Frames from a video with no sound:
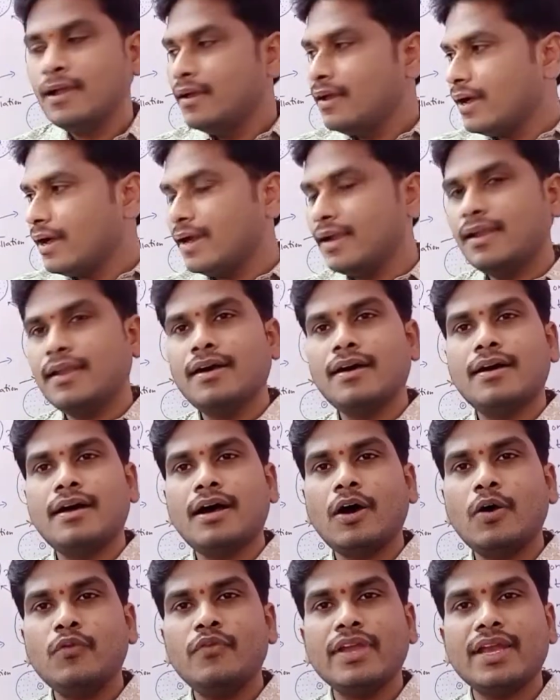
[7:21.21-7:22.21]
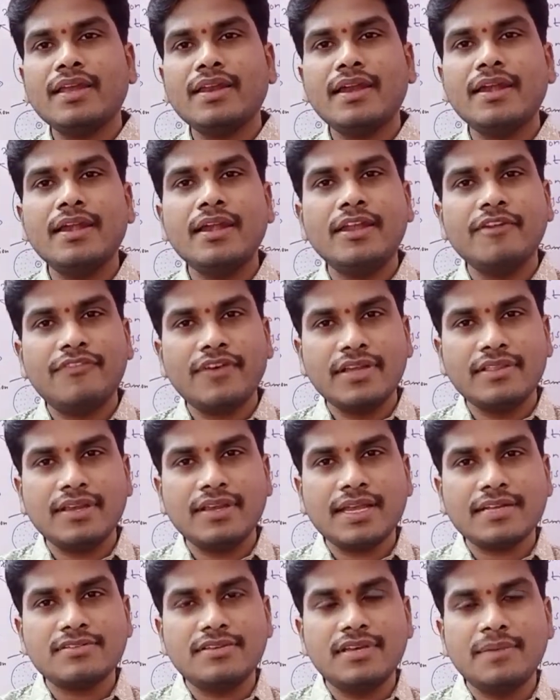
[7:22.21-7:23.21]
And how we can identify that
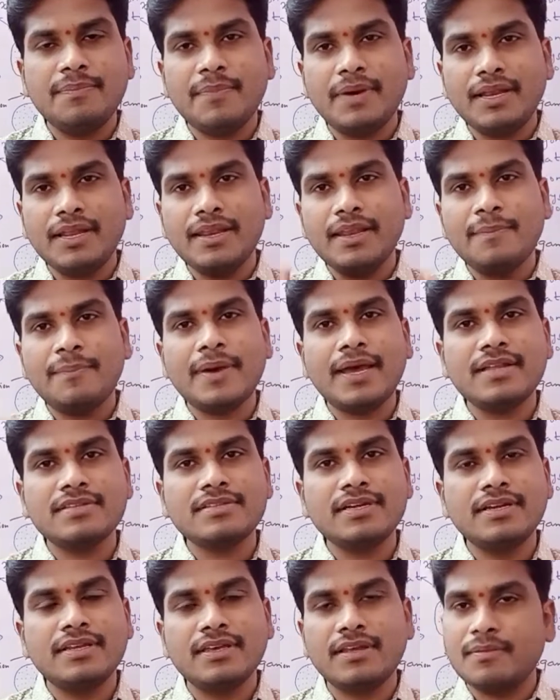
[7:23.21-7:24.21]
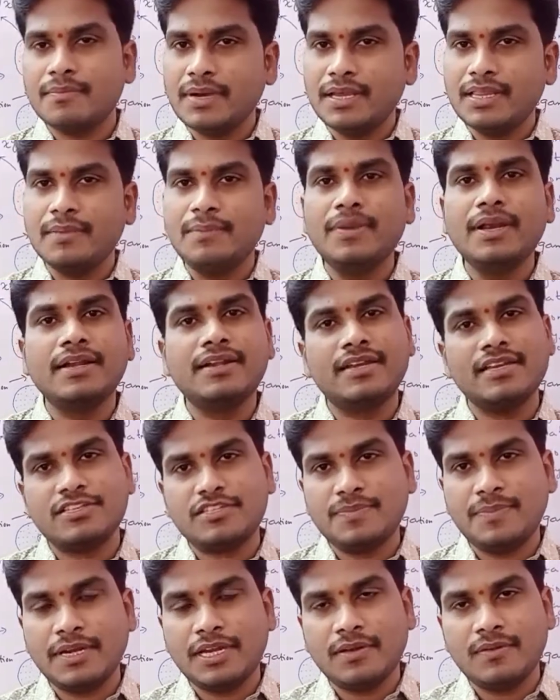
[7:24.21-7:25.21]
actually malaria parasite here? By the blood test
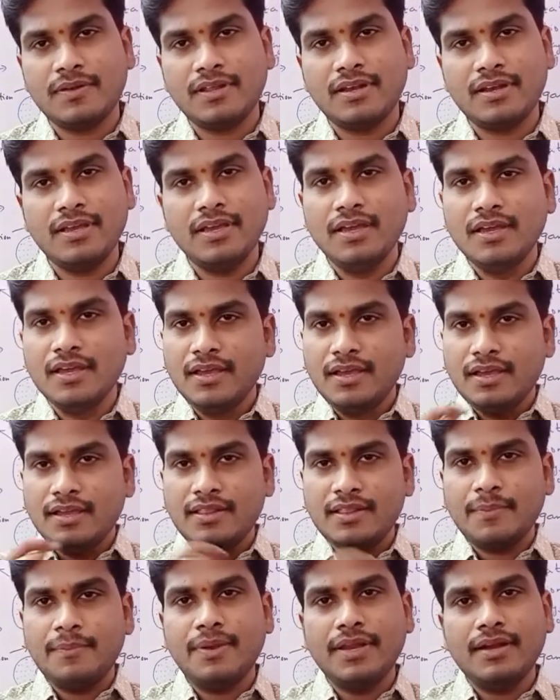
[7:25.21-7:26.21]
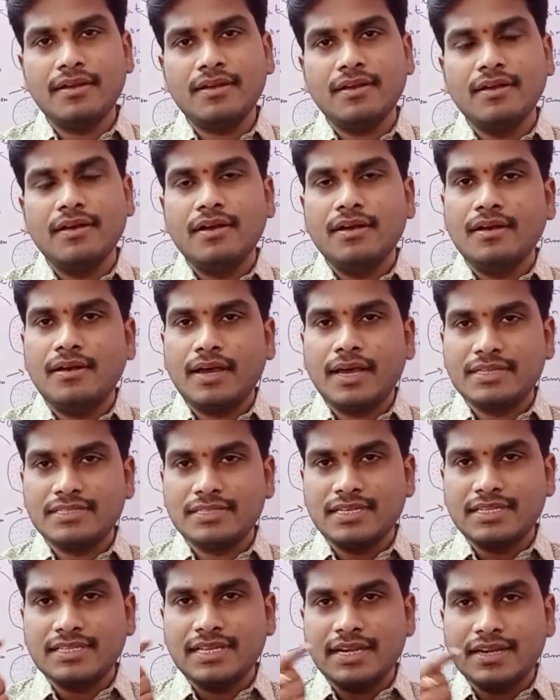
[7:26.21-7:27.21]
particularly. In the blood, as it
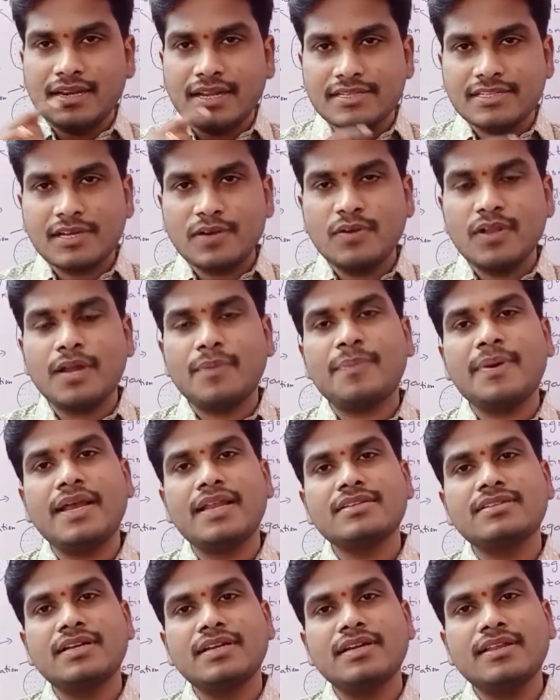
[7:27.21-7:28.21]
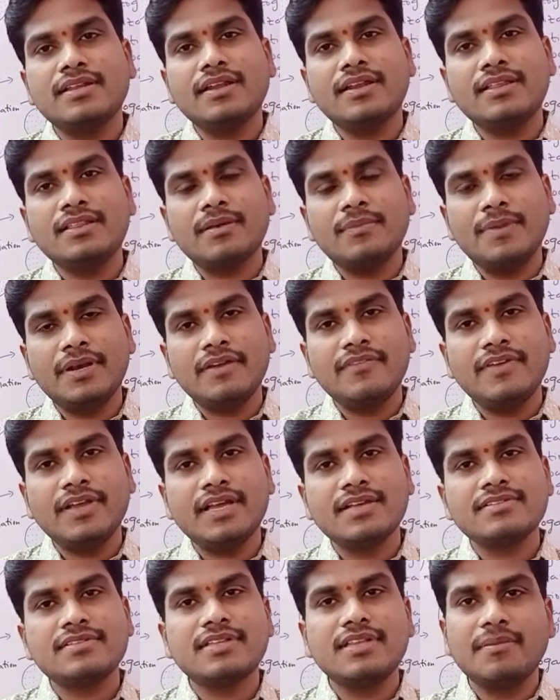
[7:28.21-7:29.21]
is an intracellular parasite here, in the blood we can
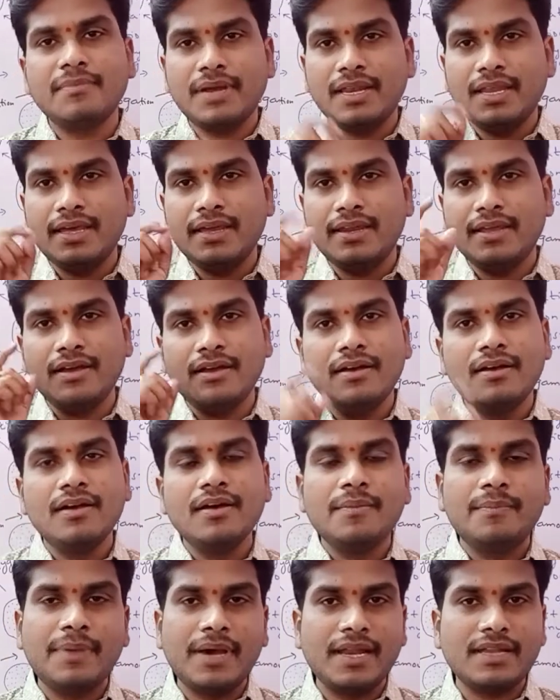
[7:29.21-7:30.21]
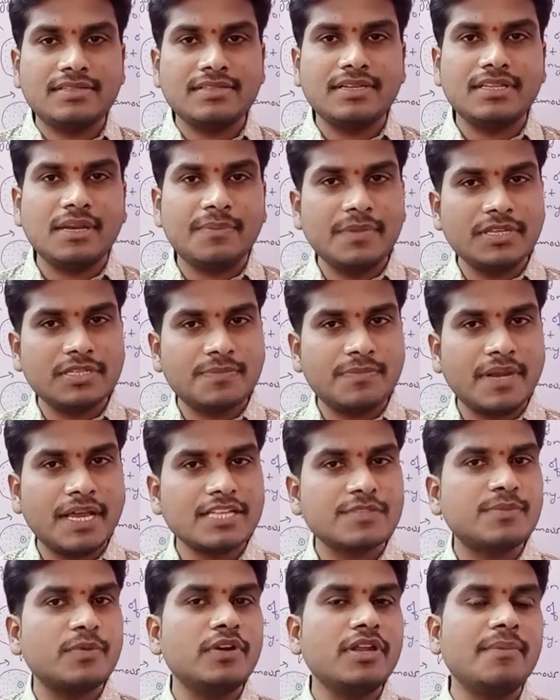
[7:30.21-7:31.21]
see the malaria parasite. That means
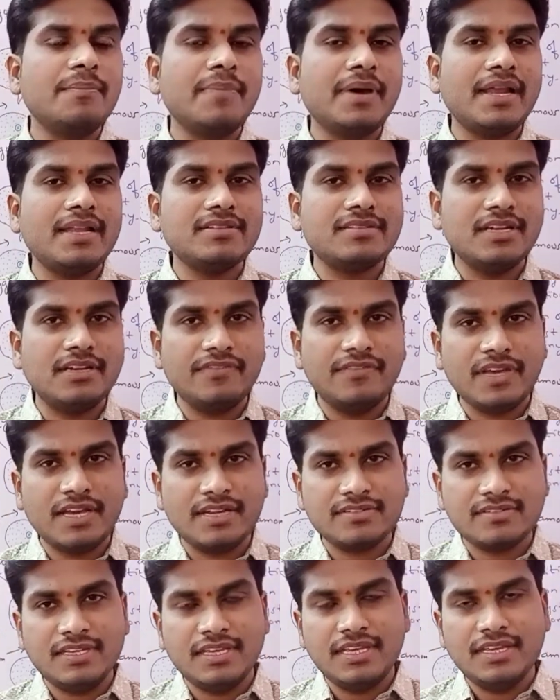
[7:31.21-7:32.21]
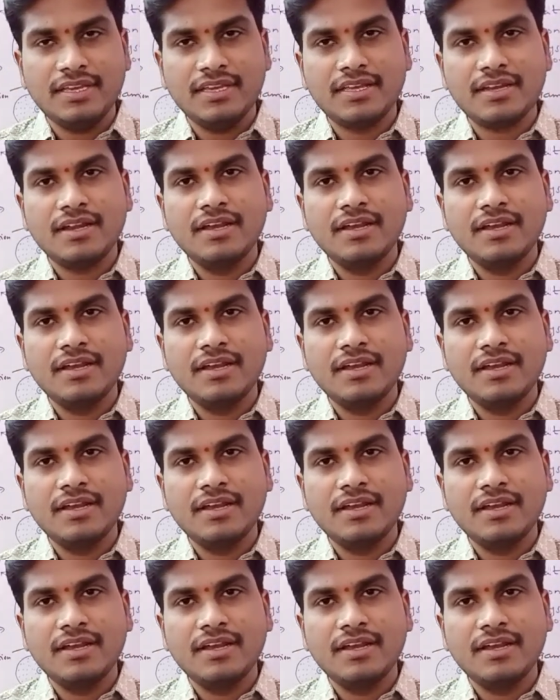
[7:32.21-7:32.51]
Plasmodium parasite we are seeing here.